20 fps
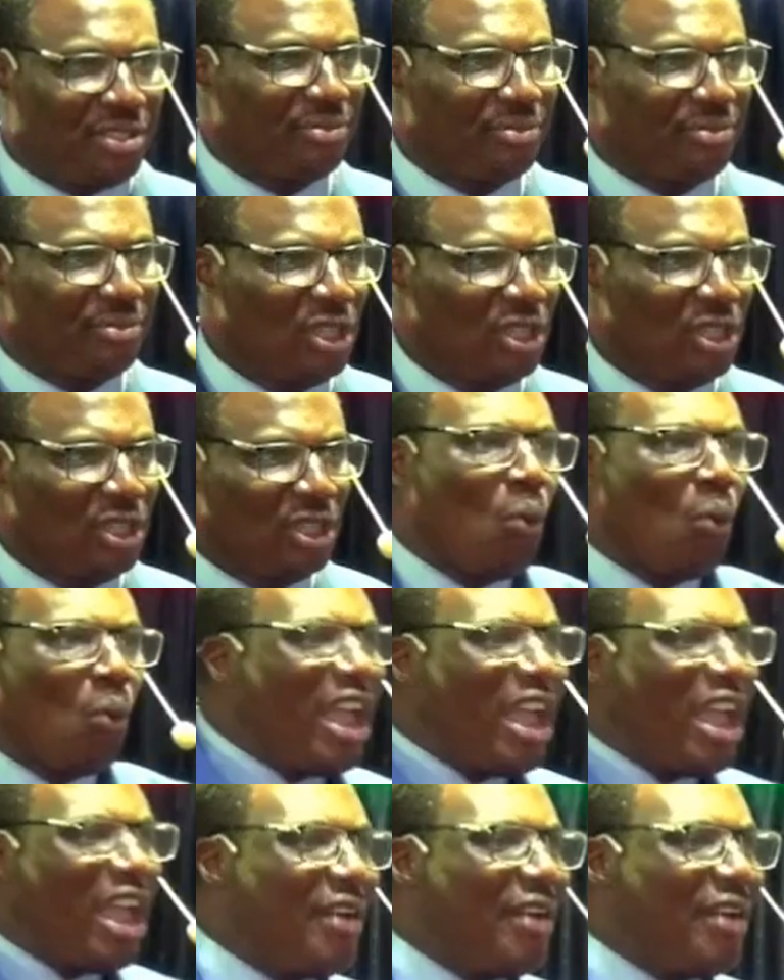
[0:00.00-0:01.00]
We have a
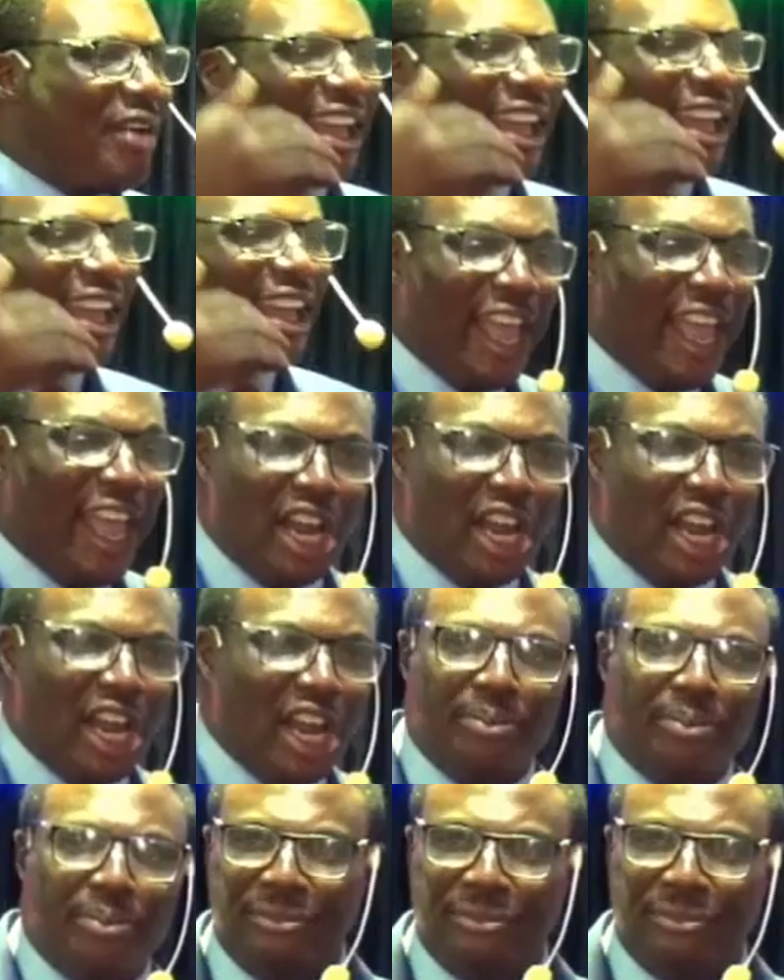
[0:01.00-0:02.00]
kingdom
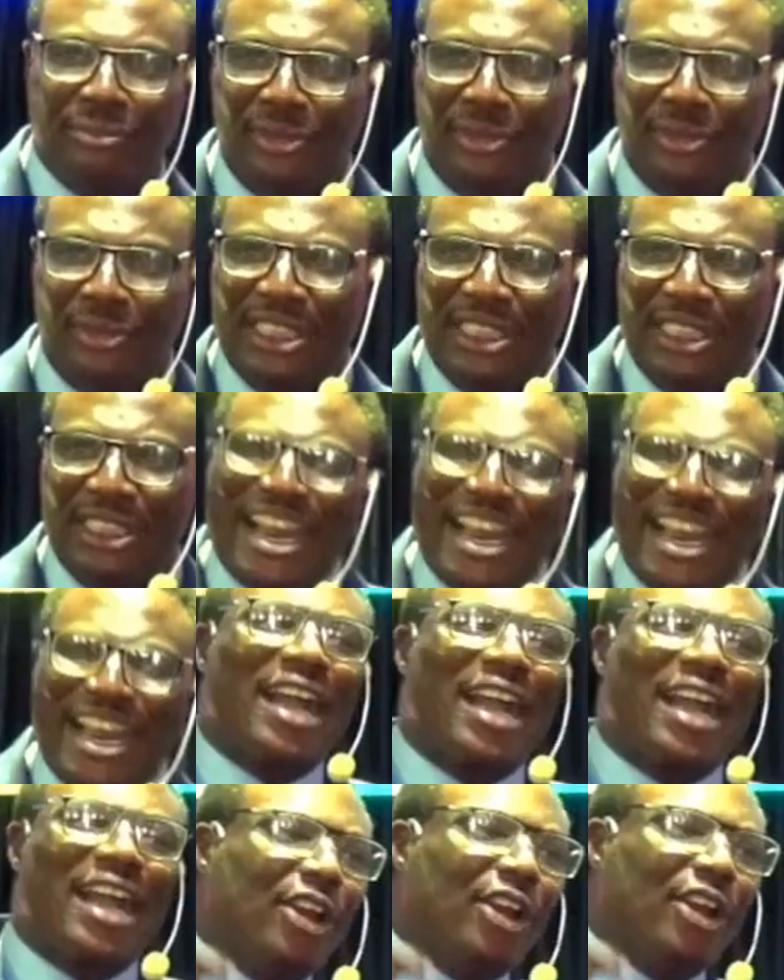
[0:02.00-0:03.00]
that cannot be